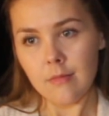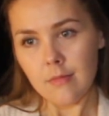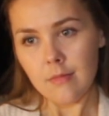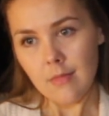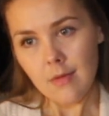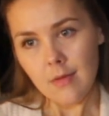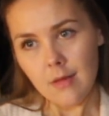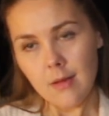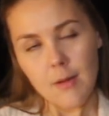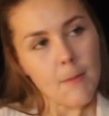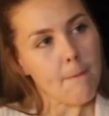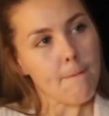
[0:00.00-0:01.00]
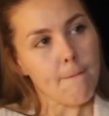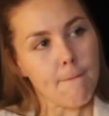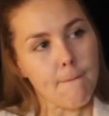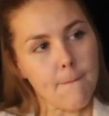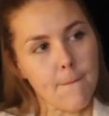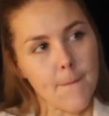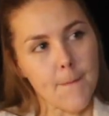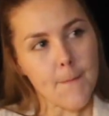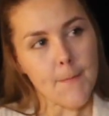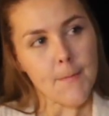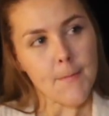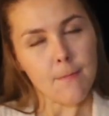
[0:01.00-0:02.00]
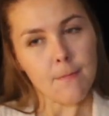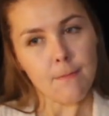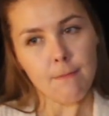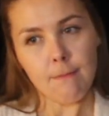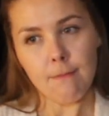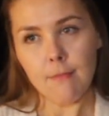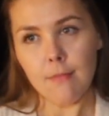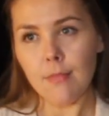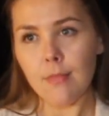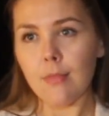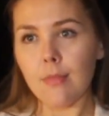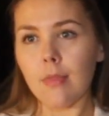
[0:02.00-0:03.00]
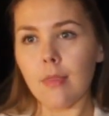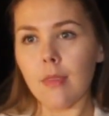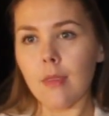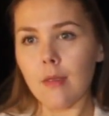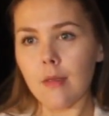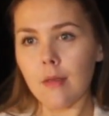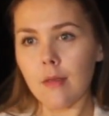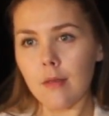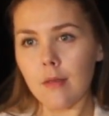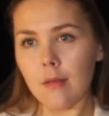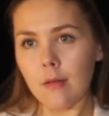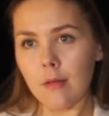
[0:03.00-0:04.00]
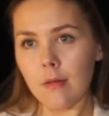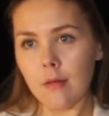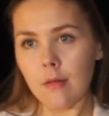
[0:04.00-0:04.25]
[no speech]